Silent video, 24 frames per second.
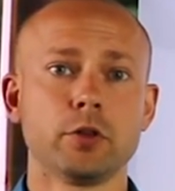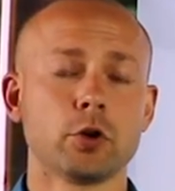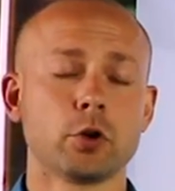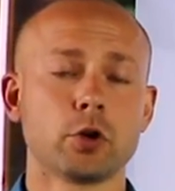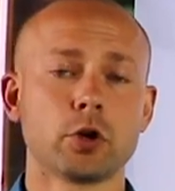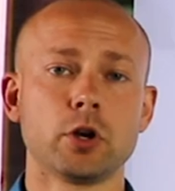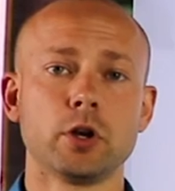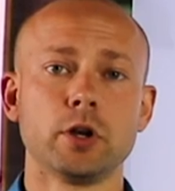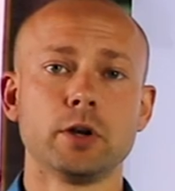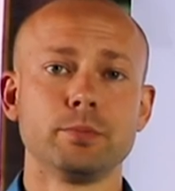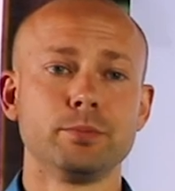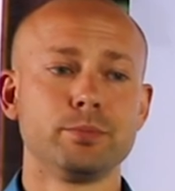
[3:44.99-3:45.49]
They're
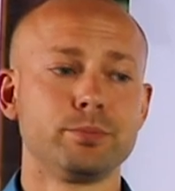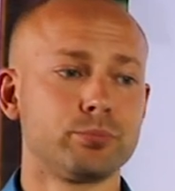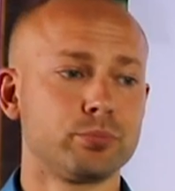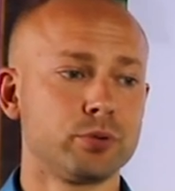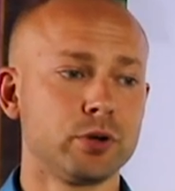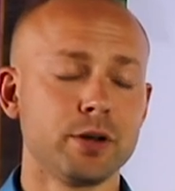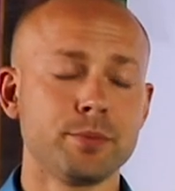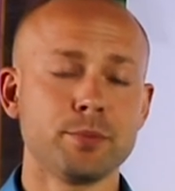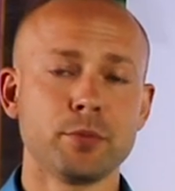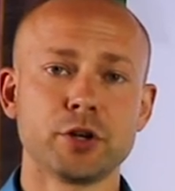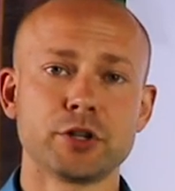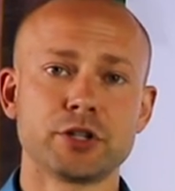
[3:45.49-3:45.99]
going to
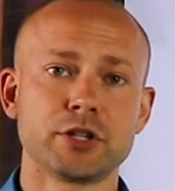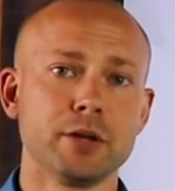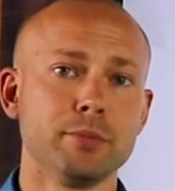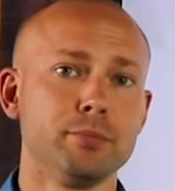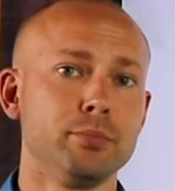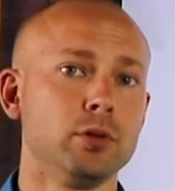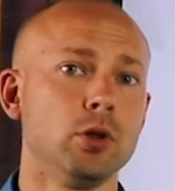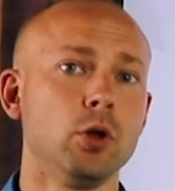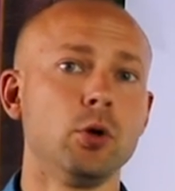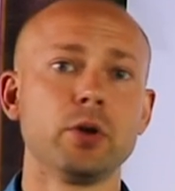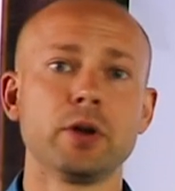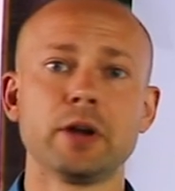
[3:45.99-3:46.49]
pretty much get
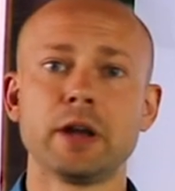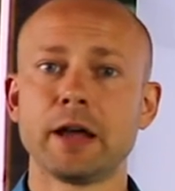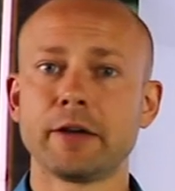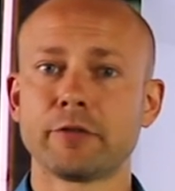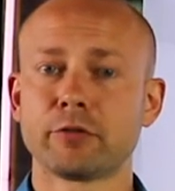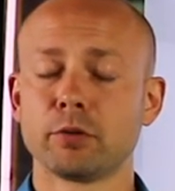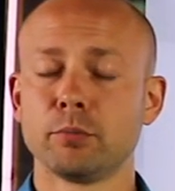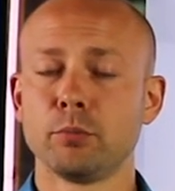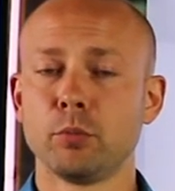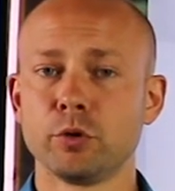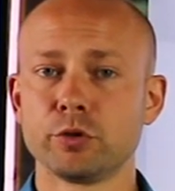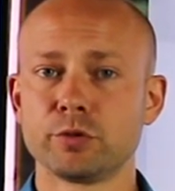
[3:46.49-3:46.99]
bloated
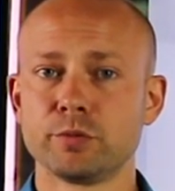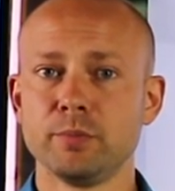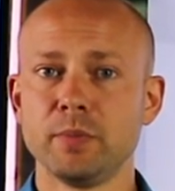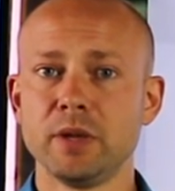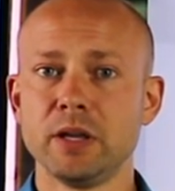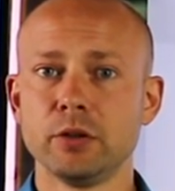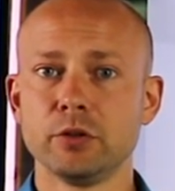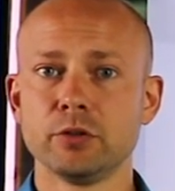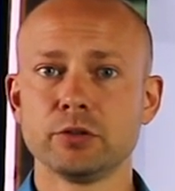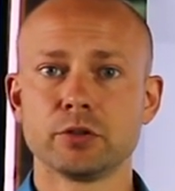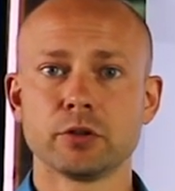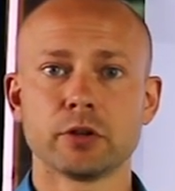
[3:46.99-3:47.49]
after most
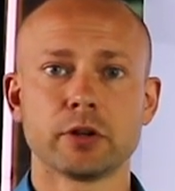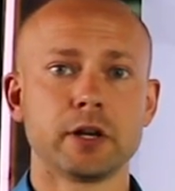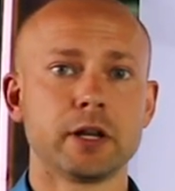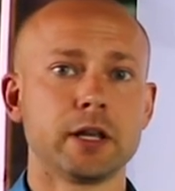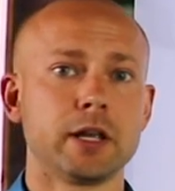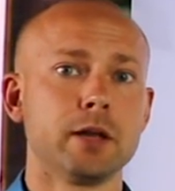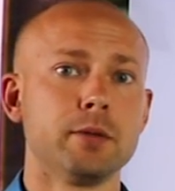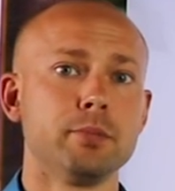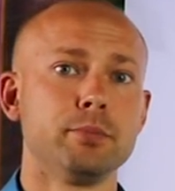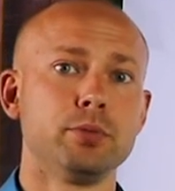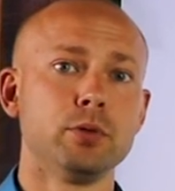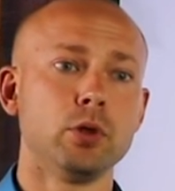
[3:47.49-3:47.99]
meals. They're going to
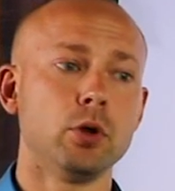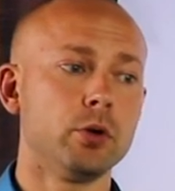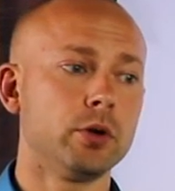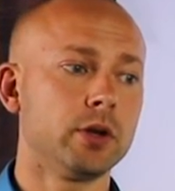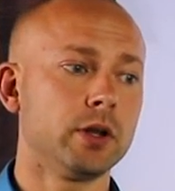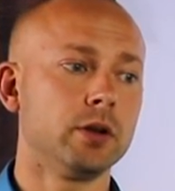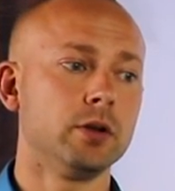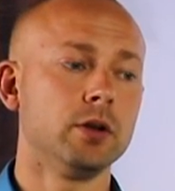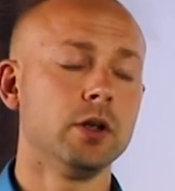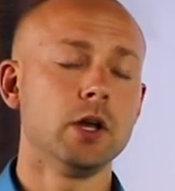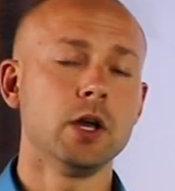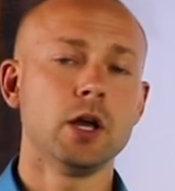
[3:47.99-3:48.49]
get
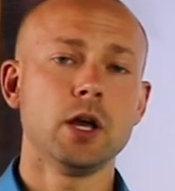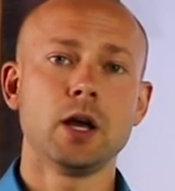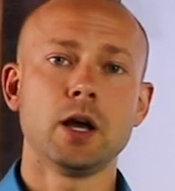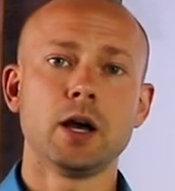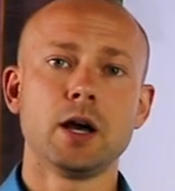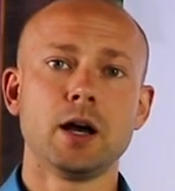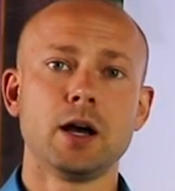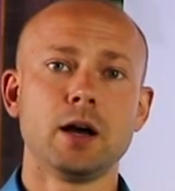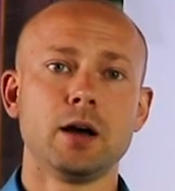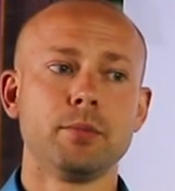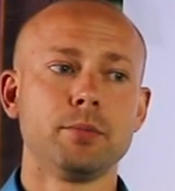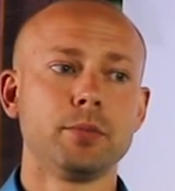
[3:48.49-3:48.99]
bloated,
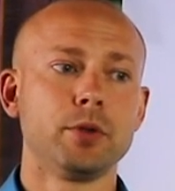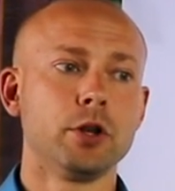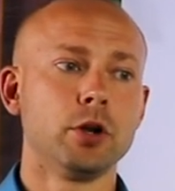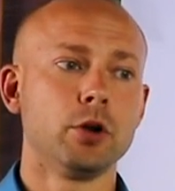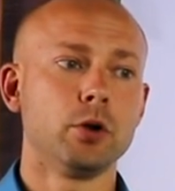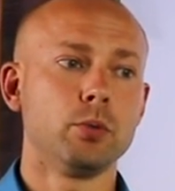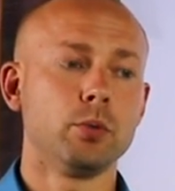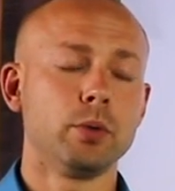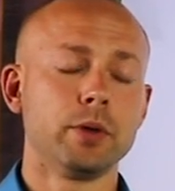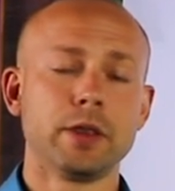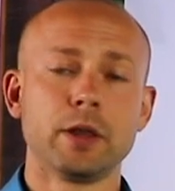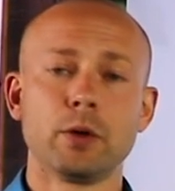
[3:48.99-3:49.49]
um, you
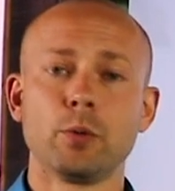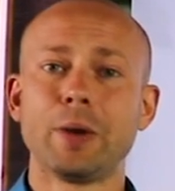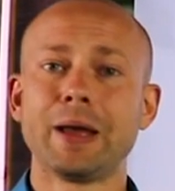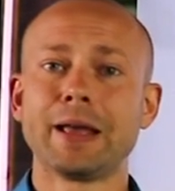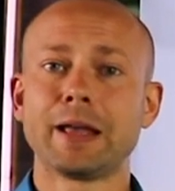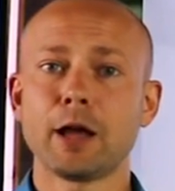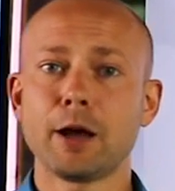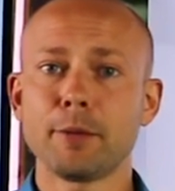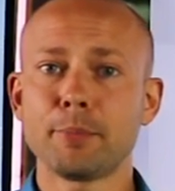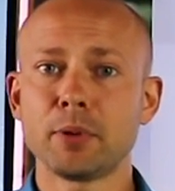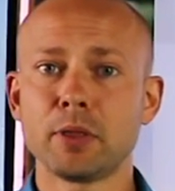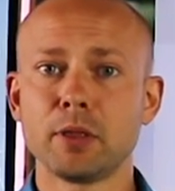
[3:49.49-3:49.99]
know, when they
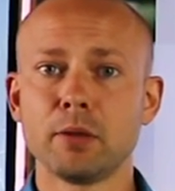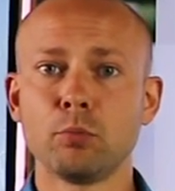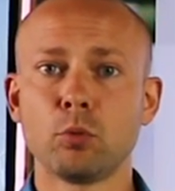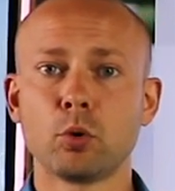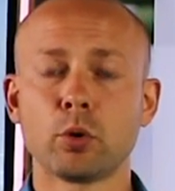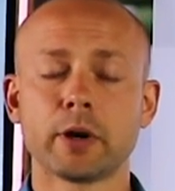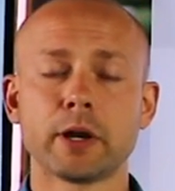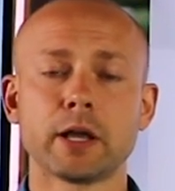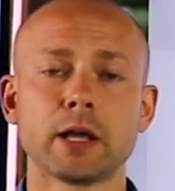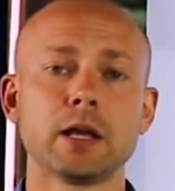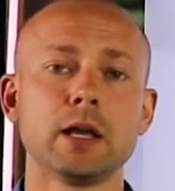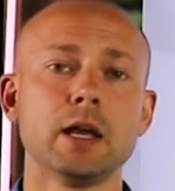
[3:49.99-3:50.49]
wake up in the
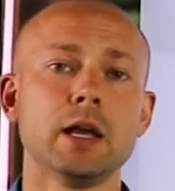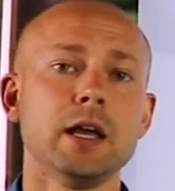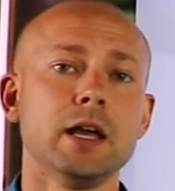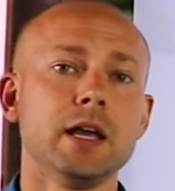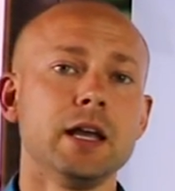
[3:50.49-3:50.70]
morning.